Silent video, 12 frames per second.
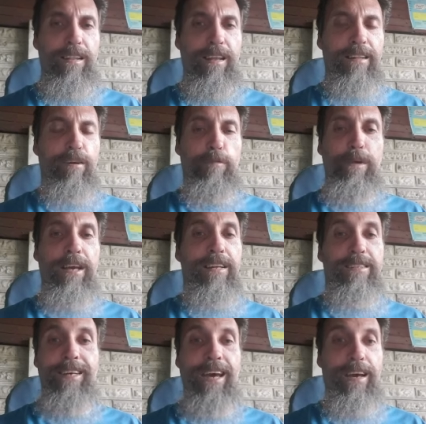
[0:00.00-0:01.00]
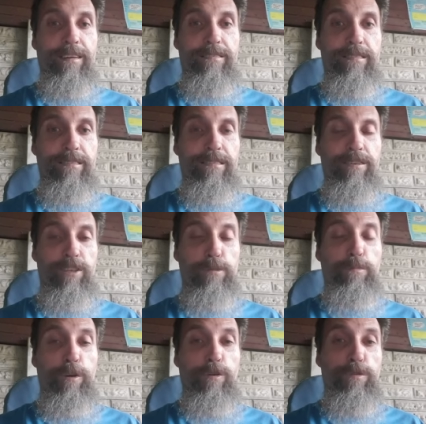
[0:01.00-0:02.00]
That they're being attacked
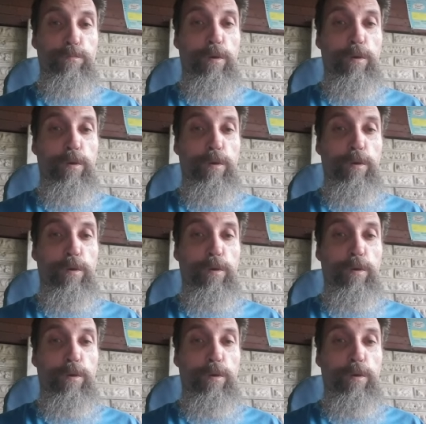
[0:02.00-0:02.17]
just because